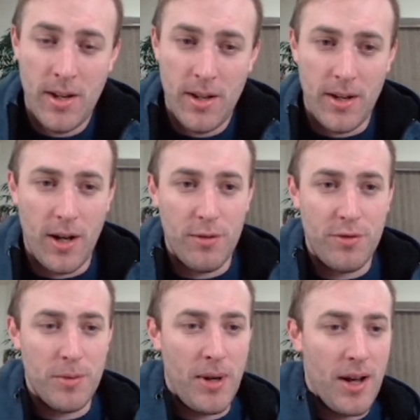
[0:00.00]
Now
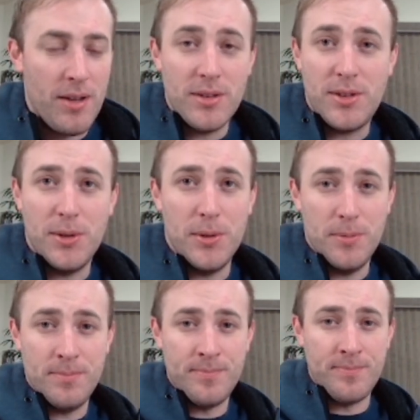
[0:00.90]
for my other two,
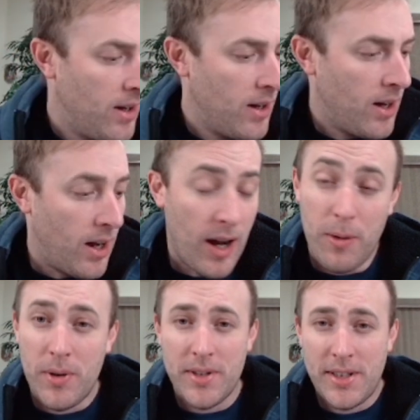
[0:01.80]
I
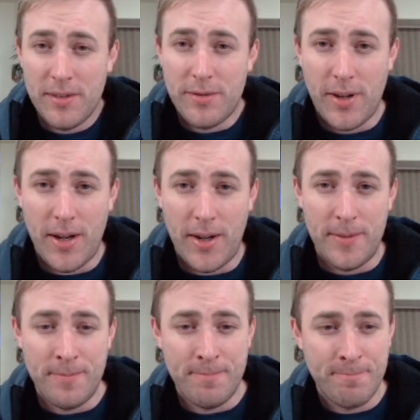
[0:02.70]
want to give
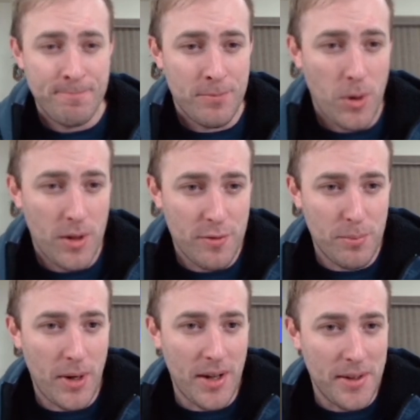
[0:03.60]
one of
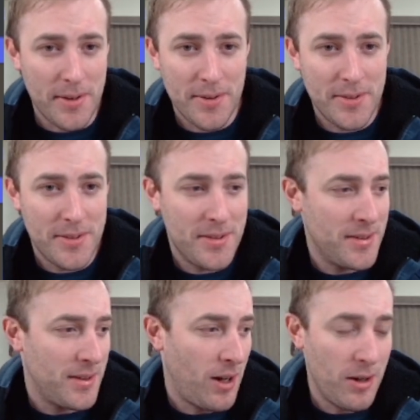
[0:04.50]
my
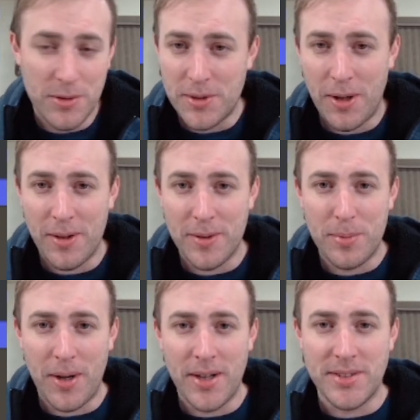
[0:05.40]
$100
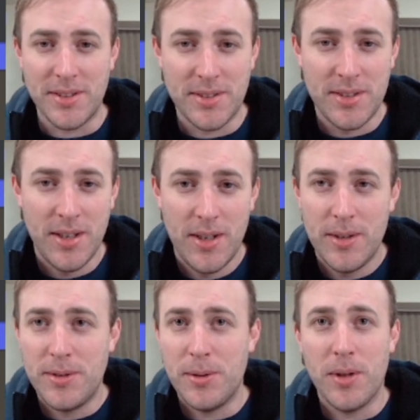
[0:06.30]
prizes
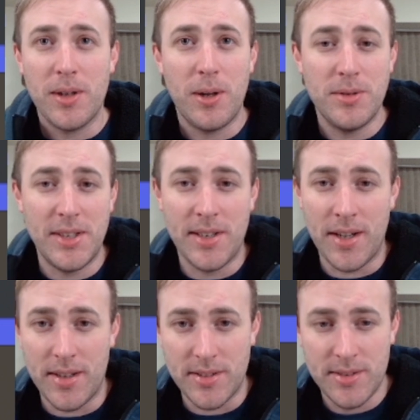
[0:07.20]
to
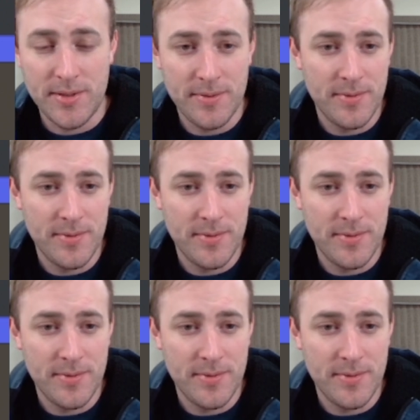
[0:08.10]
ErgoDNS.